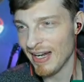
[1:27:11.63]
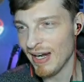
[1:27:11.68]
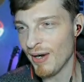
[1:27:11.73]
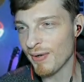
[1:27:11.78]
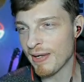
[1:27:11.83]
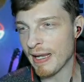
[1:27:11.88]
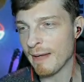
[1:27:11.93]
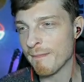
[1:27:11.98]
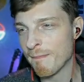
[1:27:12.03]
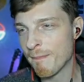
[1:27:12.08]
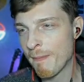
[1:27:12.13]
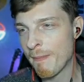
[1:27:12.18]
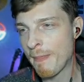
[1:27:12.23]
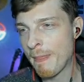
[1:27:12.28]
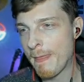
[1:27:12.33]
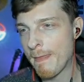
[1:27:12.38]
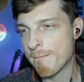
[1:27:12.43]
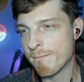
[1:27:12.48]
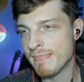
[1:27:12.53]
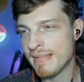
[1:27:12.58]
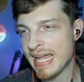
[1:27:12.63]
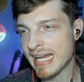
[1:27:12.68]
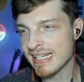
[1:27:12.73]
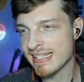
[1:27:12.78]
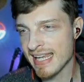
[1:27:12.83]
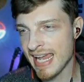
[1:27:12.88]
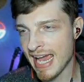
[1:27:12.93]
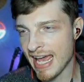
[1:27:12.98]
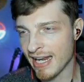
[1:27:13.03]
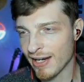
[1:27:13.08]
Okay,
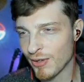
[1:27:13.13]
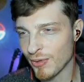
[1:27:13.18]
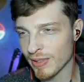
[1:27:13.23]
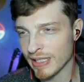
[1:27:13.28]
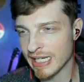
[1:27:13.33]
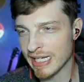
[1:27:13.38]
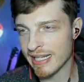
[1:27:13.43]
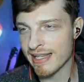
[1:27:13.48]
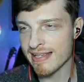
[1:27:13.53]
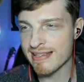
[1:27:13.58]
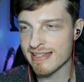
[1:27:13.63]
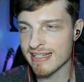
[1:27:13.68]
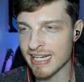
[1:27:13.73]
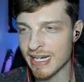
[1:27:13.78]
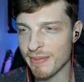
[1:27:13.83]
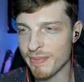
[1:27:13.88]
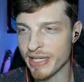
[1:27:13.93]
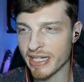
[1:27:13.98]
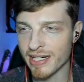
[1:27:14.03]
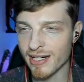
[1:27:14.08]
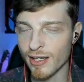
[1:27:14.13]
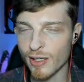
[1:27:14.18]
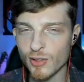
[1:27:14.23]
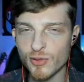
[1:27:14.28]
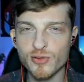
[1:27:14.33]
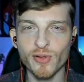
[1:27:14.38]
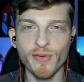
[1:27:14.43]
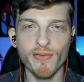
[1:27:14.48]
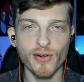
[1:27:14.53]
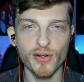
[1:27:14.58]
next category, and this is going to be a
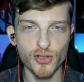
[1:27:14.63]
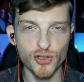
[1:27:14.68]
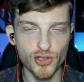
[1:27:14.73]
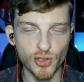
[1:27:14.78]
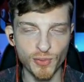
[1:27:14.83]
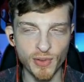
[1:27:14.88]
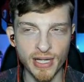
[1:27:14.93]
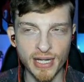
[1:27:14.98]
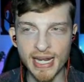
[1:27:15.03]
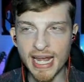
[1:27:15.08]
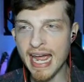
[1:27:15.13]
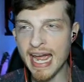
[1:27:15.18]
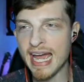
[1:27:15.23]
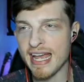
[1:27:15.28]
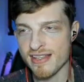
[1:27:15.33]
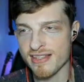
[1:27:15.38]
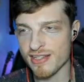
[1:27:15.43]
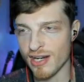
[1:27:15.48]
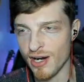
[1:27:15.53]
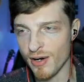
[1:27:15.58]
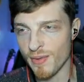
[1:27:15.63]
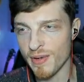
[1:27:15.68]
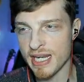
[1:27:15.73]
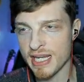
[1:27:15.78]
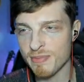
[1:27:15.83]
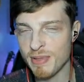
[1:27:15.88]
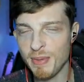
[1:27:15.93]
controversial one, as always.